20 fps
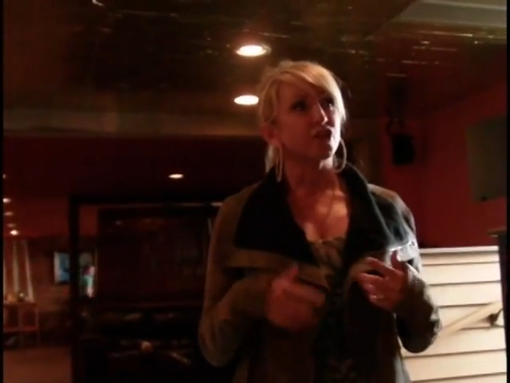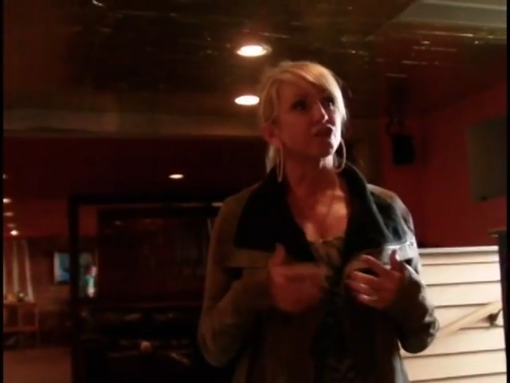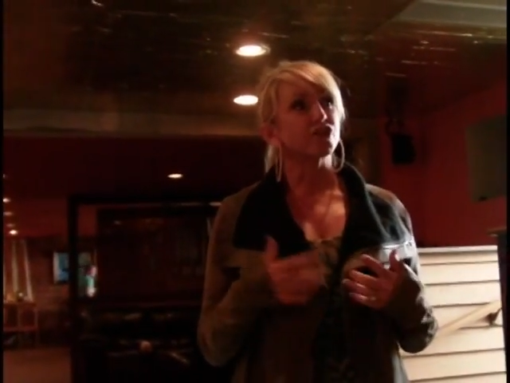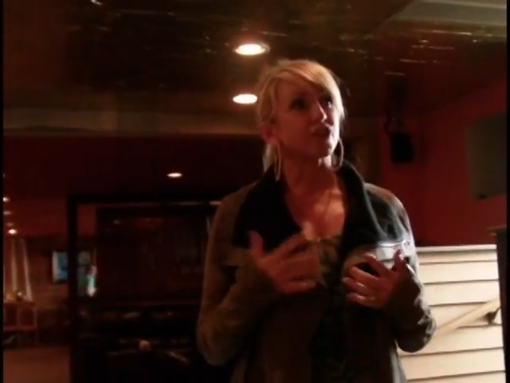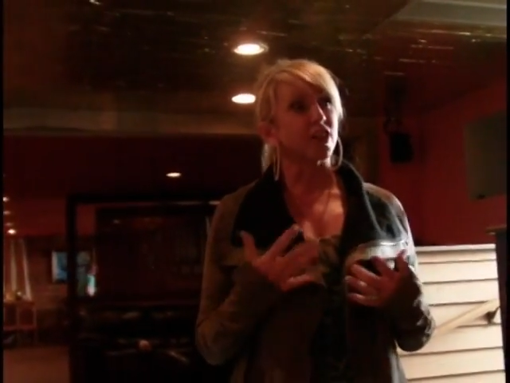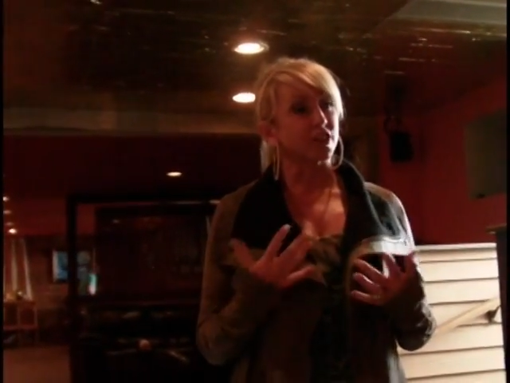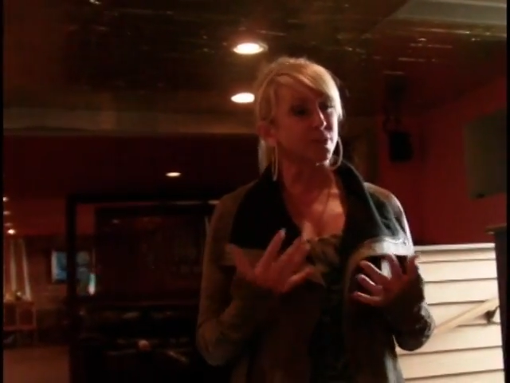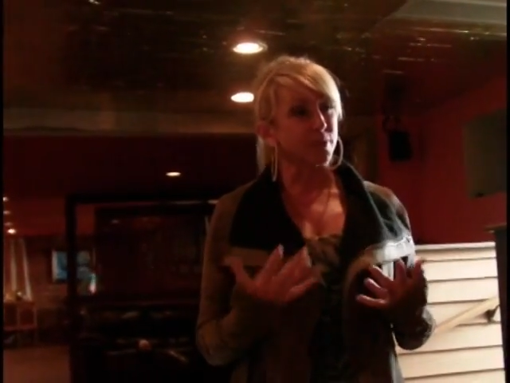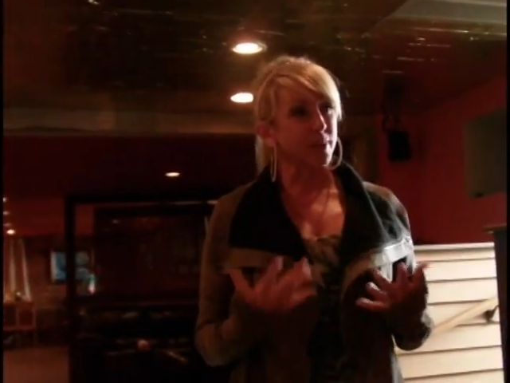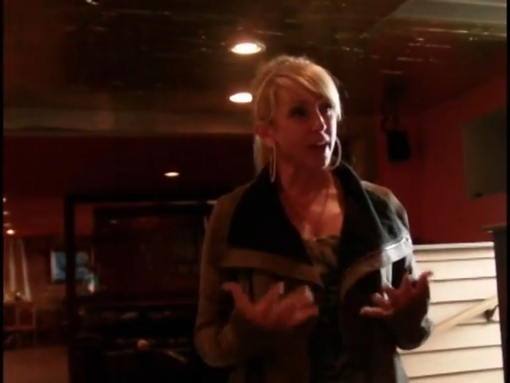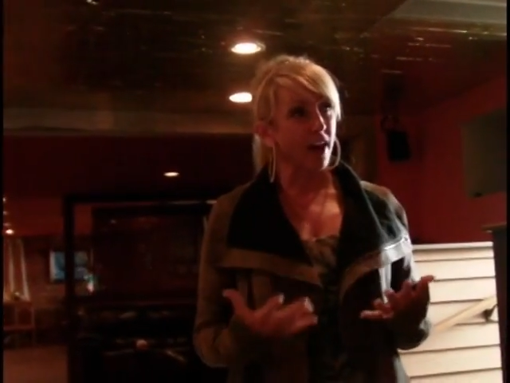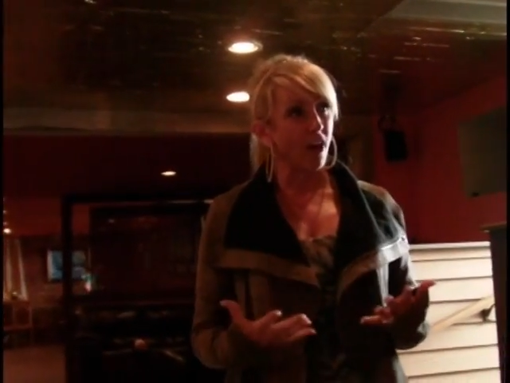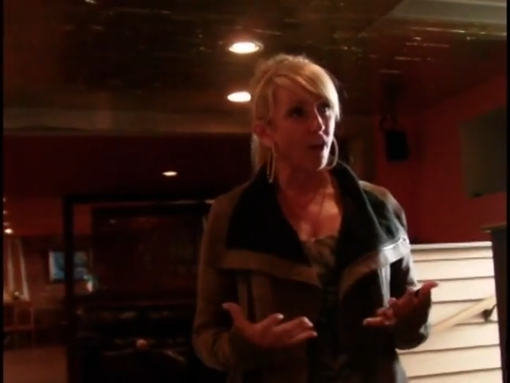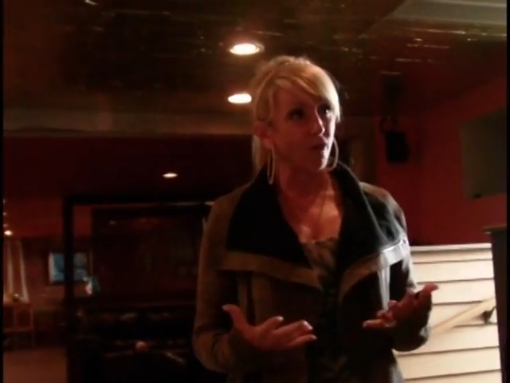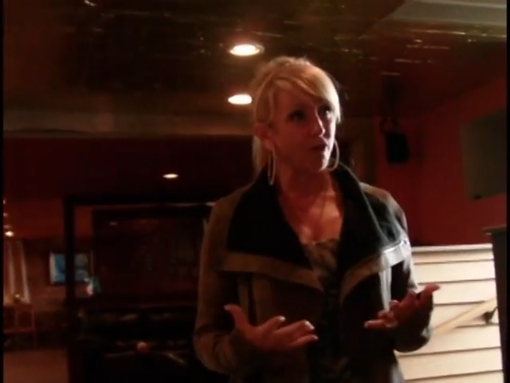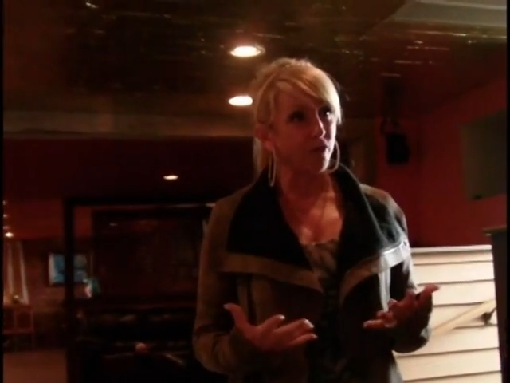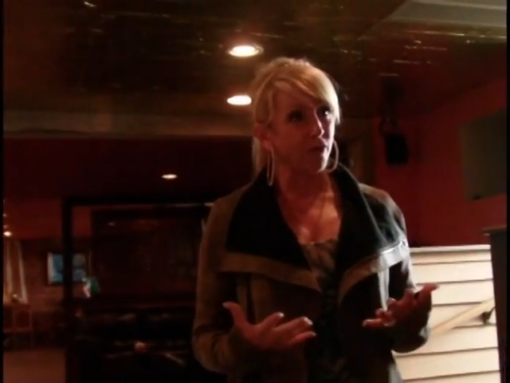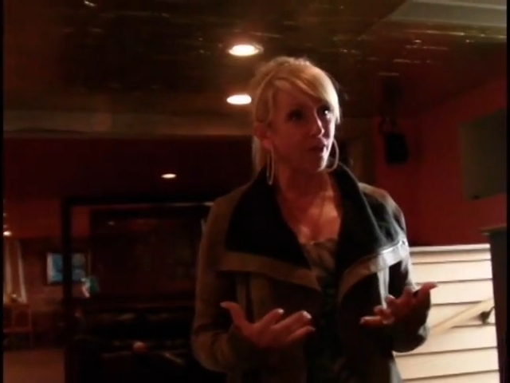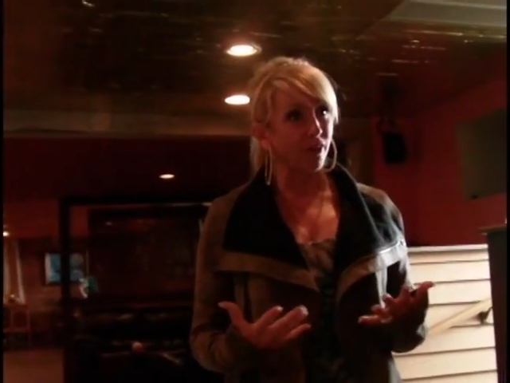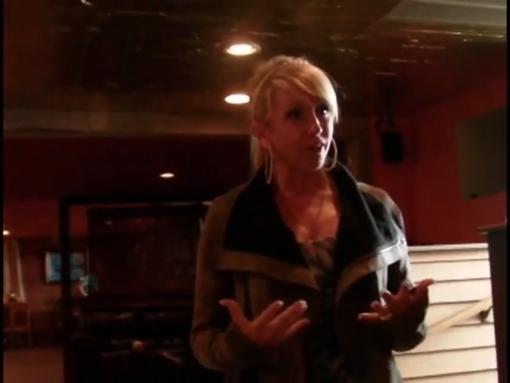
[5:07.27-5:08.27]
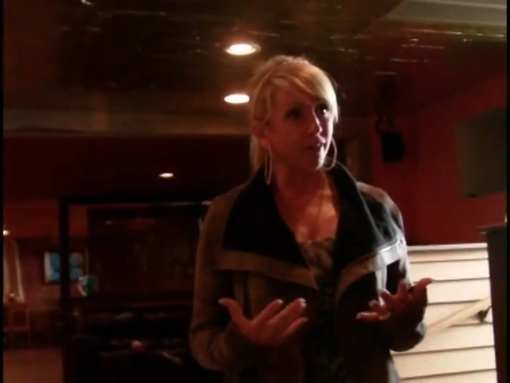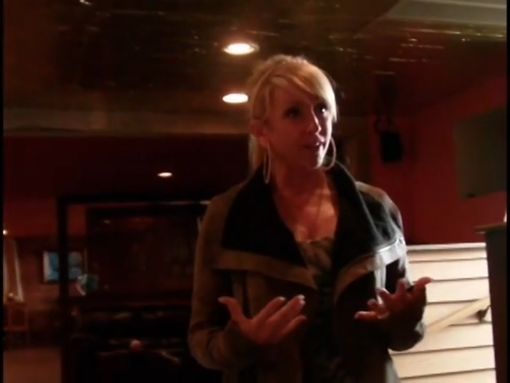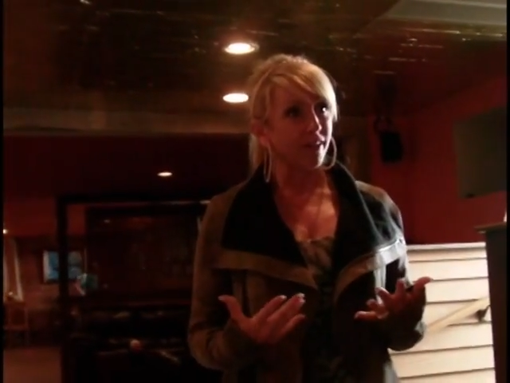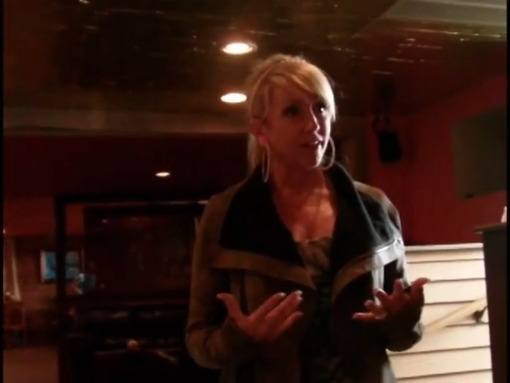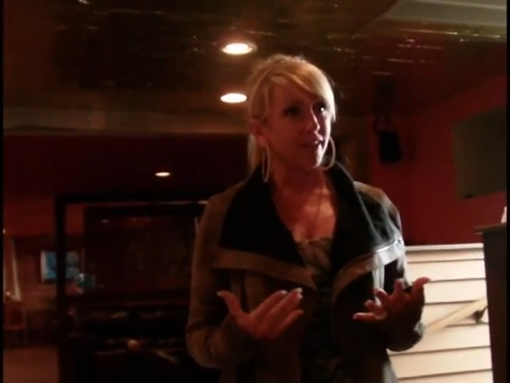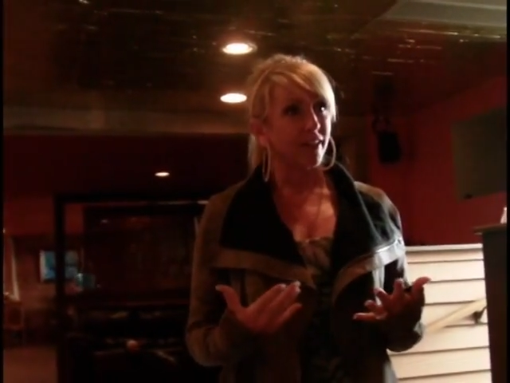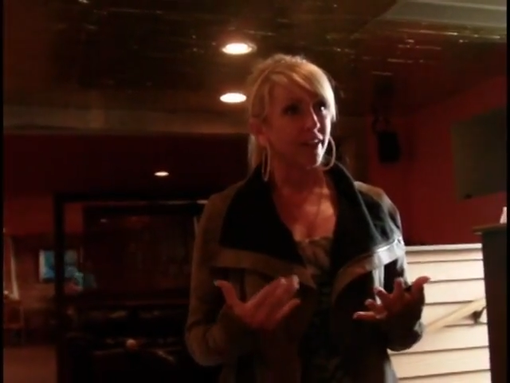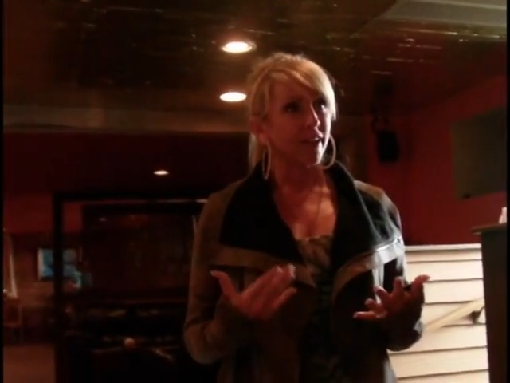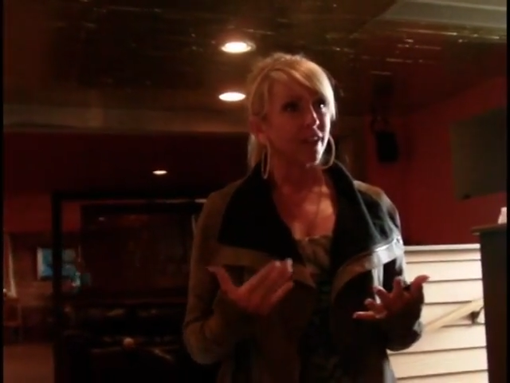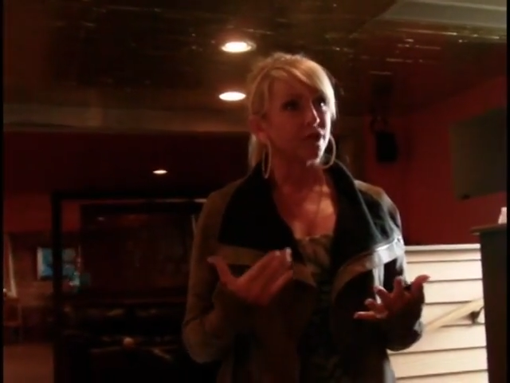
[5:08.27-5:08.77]
Just be helpful,
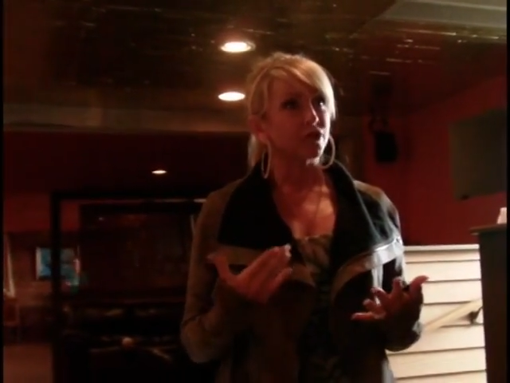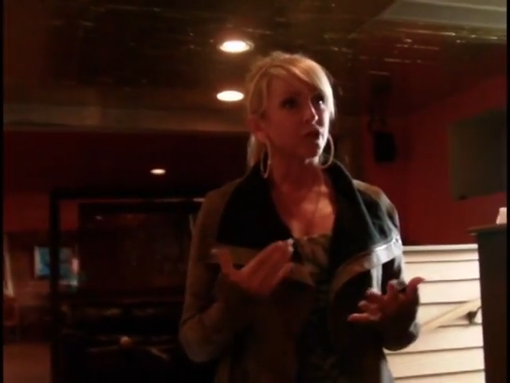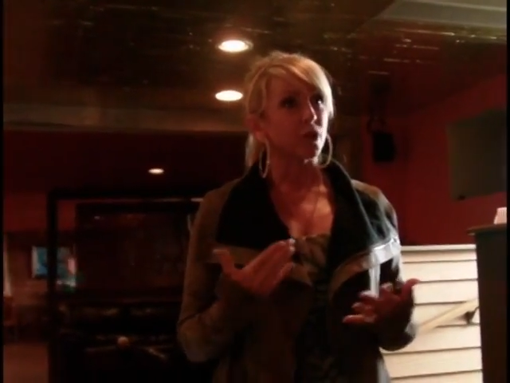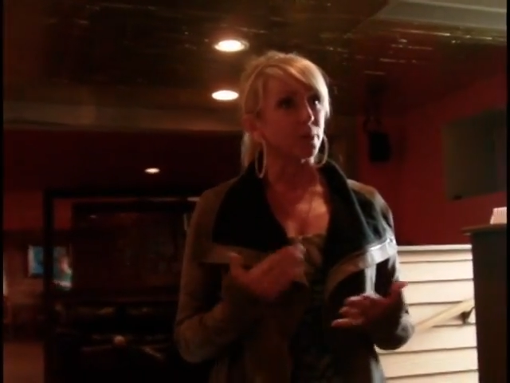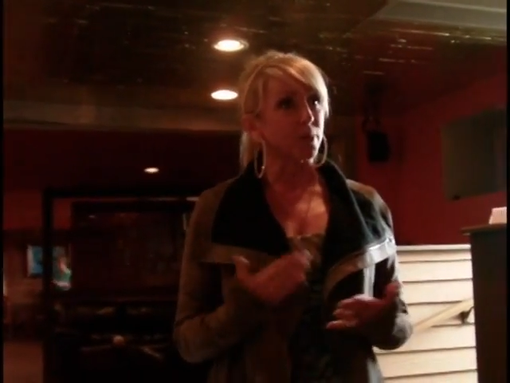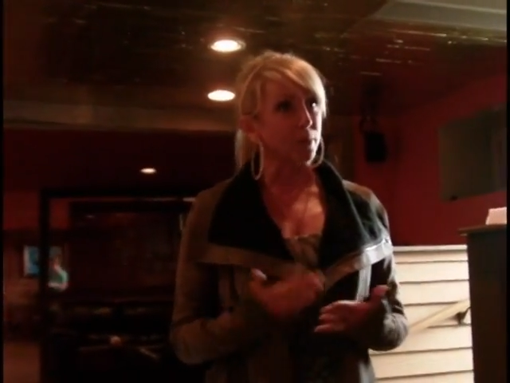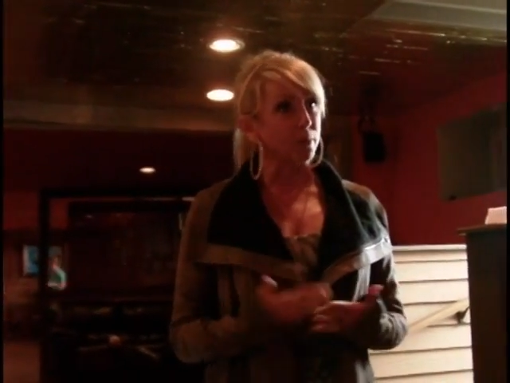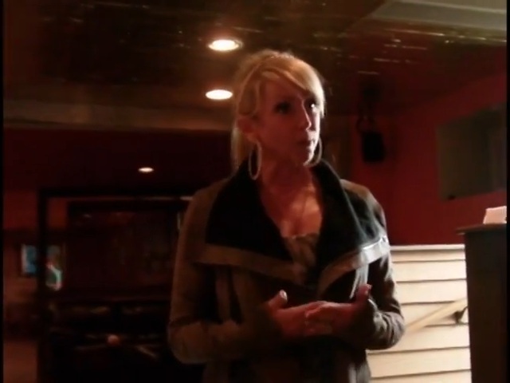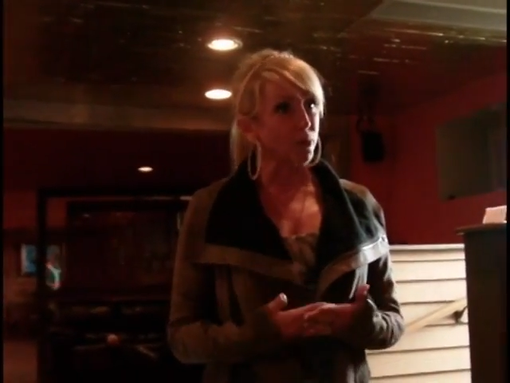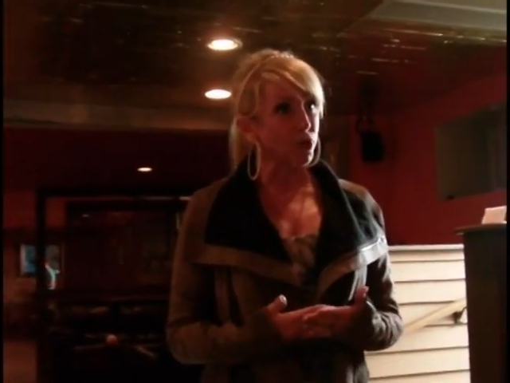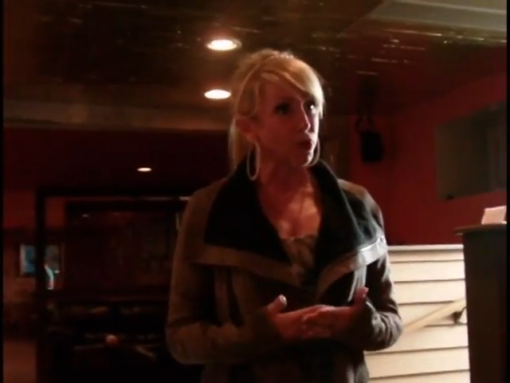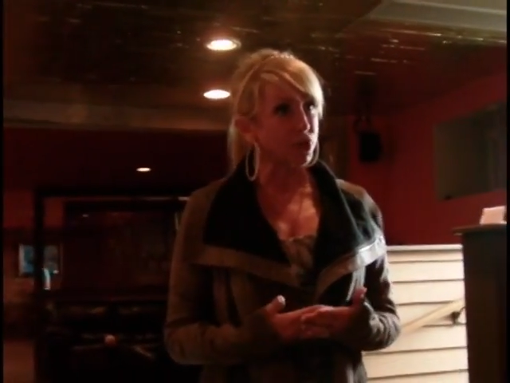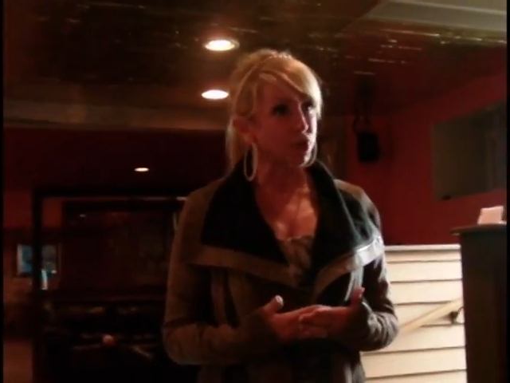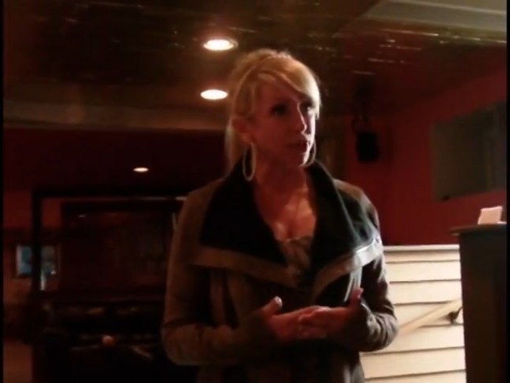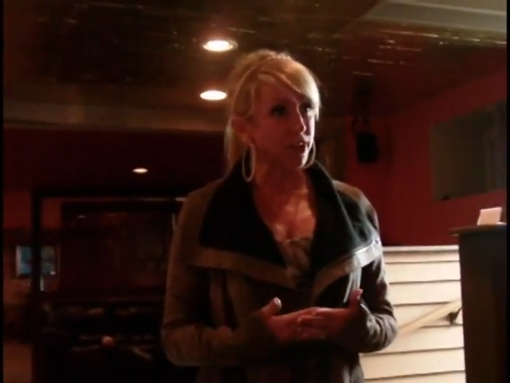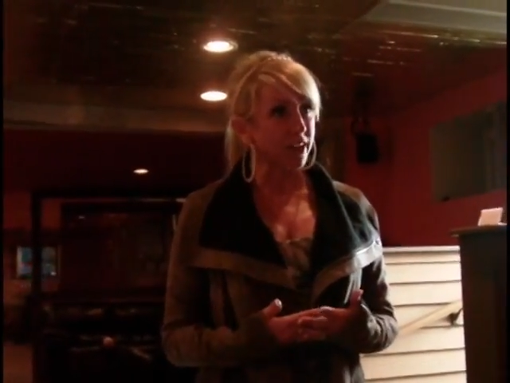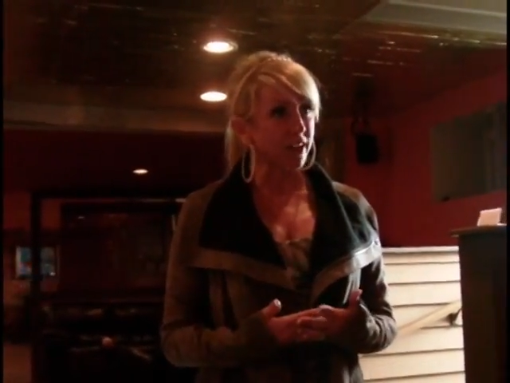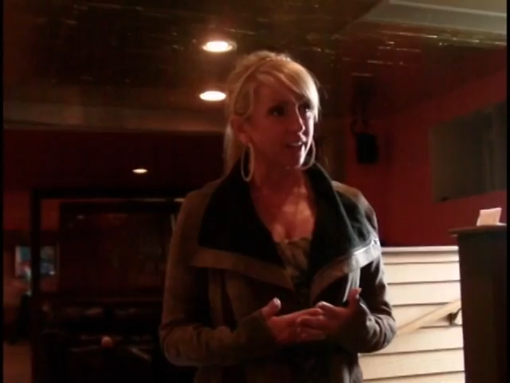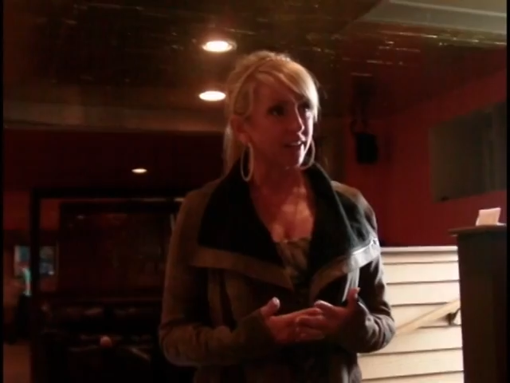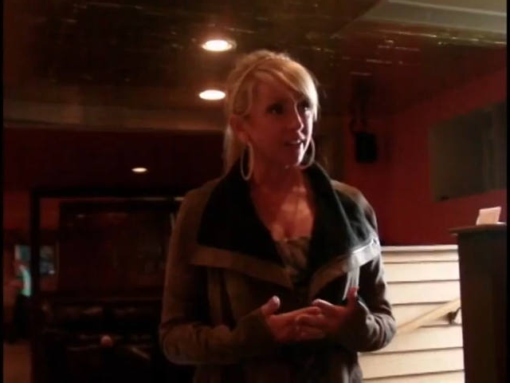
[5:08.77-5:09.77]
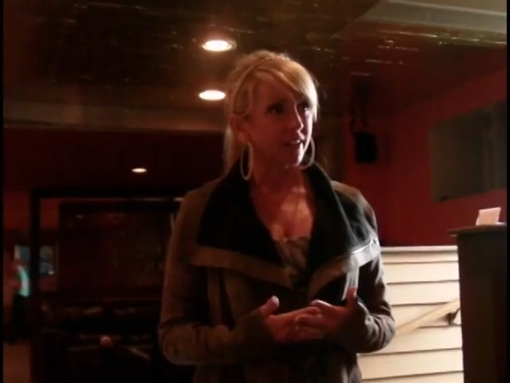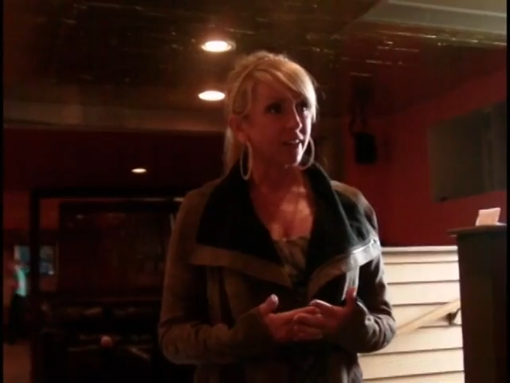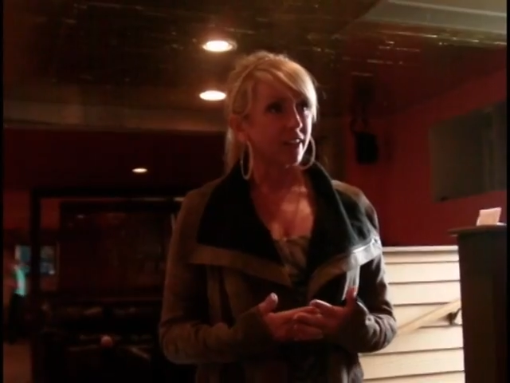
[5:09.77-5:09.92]
don't be pushy,